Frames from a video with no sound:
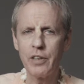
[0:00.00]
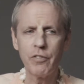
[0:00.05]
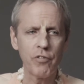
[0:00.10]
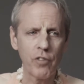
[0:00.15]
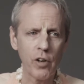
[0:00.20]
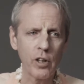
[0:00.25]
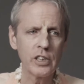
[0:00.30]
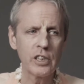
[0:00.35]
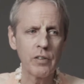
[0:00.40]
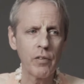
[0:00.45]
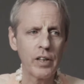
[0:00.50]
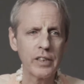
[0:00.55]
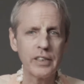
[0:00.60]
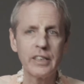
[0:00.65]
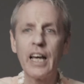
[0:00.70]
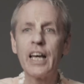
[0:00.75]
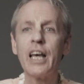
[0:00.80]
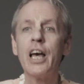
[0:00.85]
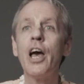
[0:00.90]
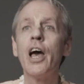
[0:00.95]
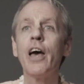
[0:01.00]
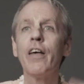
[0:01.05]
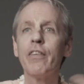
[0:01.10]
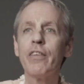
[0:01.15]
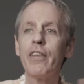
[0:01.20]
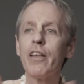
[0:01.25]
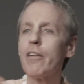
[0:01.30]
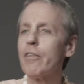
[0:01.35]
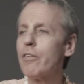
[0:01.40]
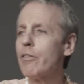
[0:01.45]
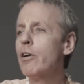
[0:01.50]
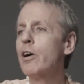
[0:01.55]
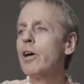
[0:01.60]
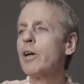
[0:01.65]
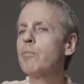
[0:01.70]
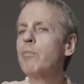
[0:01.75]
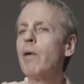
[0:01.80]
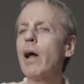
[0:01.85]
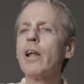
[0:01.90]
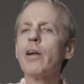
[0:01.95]
First of all, he's saying,
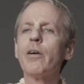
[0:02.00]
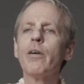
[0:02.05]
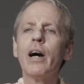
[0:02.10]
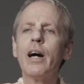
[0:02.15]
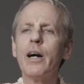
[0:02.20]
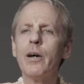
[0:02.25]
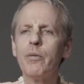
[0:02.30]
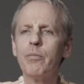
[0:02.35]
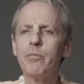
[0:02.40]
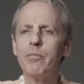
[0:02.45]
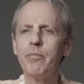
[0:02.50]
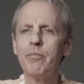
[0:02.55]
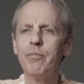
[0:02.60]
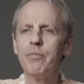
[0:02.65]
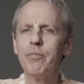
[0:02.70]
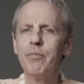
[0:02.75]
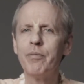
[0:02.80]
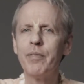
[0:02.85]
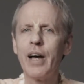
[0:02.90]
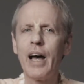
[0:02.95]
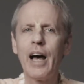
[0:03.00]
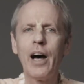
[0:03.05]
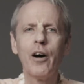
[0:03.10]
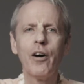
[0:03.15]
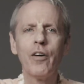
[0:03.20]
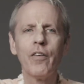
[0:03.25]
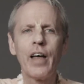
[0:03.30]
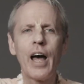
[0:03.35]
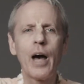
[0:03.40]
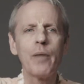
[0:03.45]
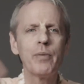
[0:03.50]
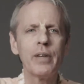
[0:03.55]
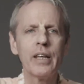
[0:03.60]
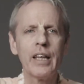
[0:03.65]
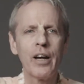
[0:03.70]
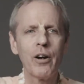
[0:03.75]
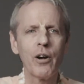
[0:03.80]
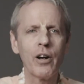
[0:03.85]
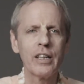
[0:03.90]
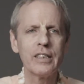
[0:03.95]
look, Balaram, how happy
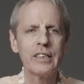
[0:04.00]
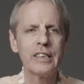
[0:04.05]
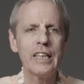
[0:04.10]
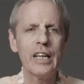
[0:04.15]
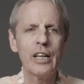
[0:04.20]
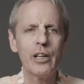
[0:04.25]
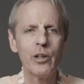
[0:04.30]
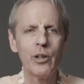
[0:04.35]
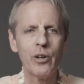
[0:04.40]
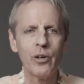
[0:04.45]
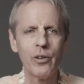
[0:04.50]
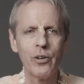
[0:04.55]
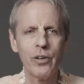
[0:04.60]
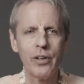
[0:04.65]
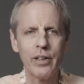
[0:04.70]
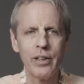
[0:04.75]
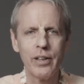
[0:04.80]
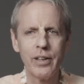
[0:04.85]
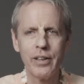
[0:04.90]
they are to see you.